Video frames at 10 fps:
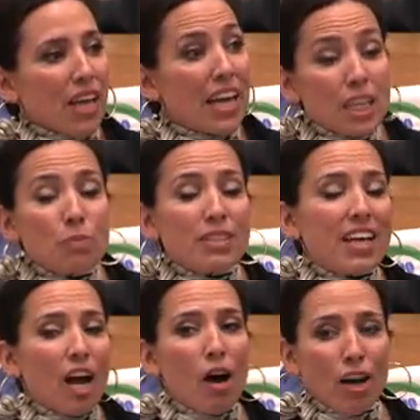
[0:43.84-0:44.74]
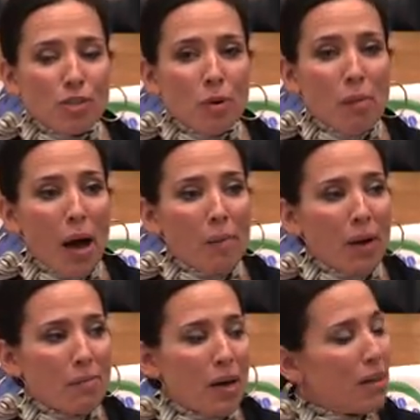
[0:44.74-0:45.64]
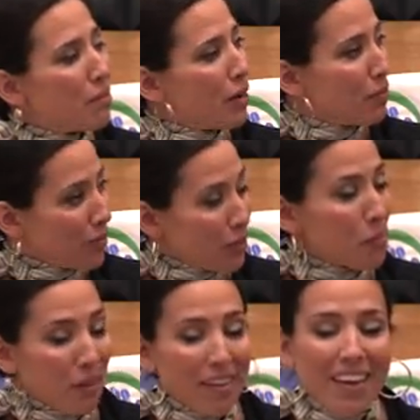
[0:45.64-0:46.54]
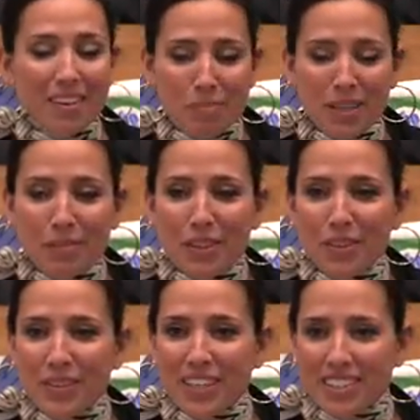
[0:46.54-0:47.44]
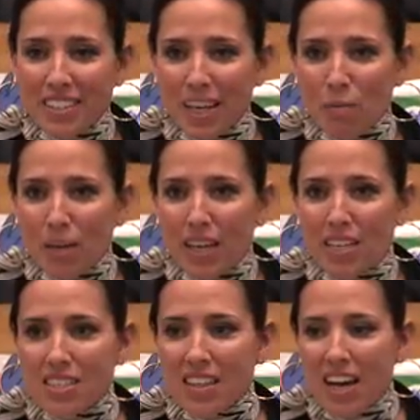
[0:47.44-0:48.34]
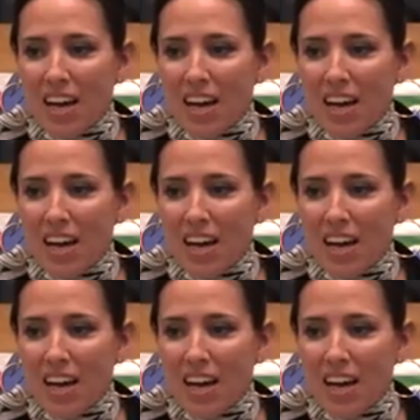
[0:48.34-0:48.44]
And as Bill said, also a mom. I'm a little bit late being with you here today because